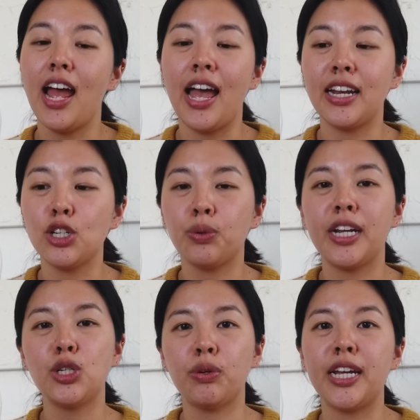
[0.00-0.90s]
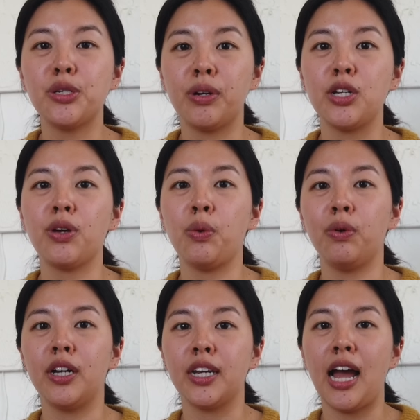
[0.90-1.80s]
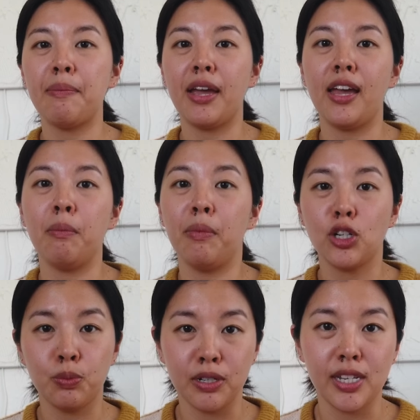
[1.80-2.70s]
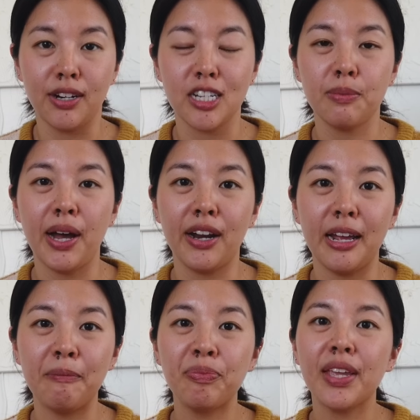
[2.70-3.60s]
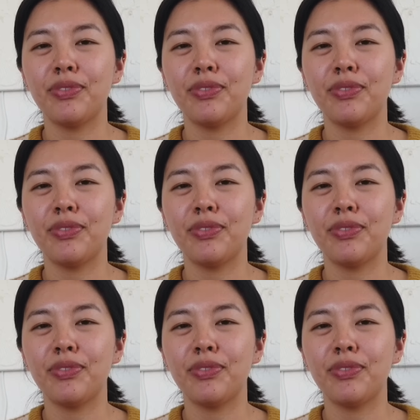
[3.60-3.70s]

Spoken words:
and in 2020, 2021, I became much more serious about it.